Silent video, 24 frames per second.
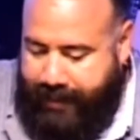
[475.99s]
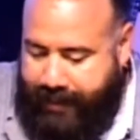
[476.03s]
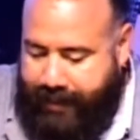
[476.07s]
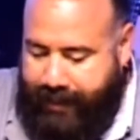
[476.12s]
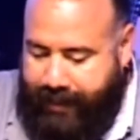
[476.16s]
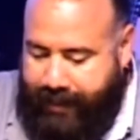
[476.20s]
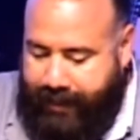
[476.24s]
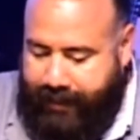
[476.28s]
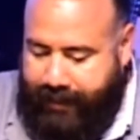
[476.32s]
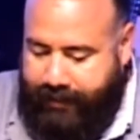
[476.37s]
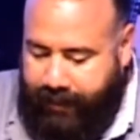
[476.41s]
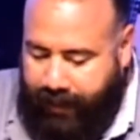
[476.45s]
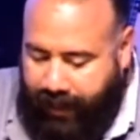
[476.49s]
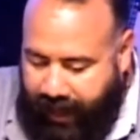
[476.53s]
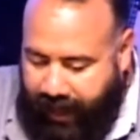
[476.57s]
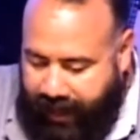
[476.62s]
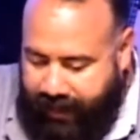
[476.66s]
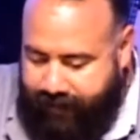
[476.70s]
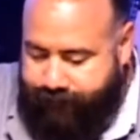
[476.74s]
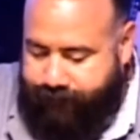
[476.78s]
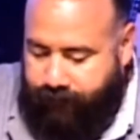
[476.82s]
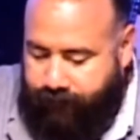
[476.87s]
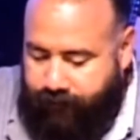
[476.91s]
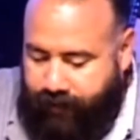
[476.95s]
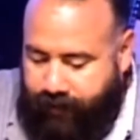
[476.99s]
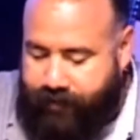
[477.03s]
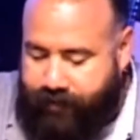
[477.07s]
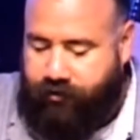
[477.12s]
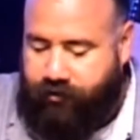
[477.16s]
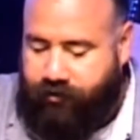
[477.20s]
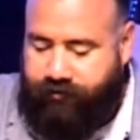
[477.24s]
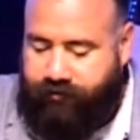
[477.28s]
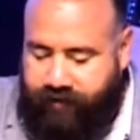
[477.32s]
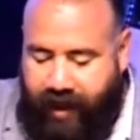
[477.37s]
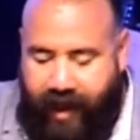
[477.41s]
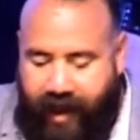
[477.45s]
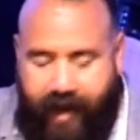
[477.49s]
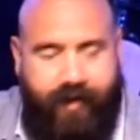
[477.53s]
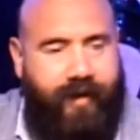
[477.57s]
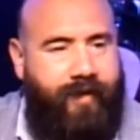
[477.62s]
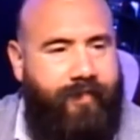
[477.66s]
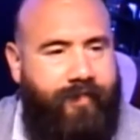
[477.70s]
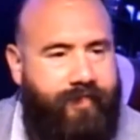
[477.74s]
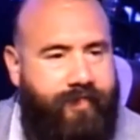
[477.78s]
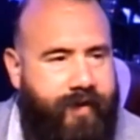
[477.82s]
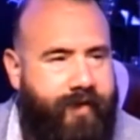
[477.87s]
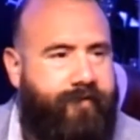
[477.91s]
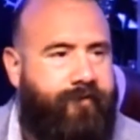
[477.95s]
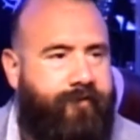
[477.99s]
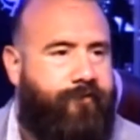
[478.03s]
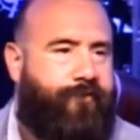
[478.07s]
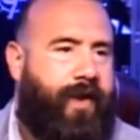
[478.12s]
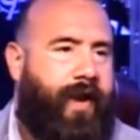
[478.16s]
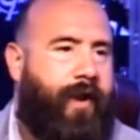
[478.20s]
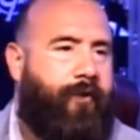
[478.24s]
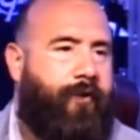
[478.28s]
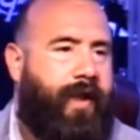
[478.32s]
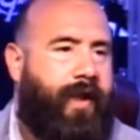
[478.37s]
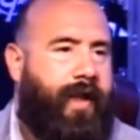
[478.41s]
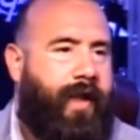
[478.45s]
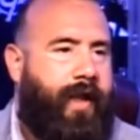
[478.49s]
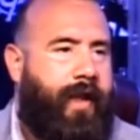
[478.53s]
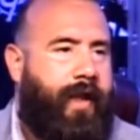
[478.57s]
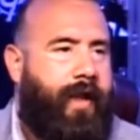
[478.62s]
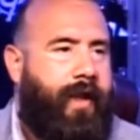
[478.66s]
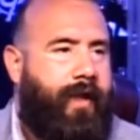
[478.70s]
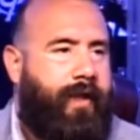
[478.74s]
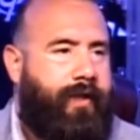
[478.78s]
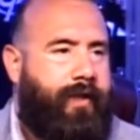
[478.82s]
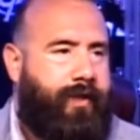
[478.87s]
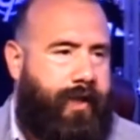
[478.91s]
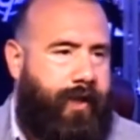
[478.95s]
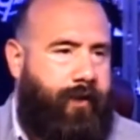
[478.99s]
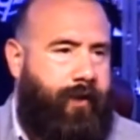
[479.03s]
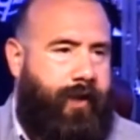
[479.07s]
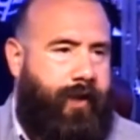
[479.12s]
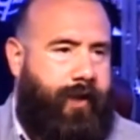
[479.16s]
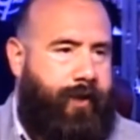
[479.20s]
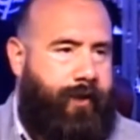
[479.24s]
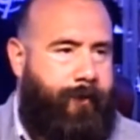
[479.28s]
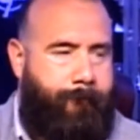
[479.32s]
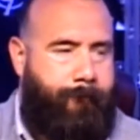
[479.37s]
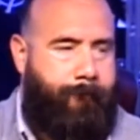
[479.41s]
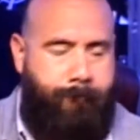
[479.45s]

in life for understanding this very dealing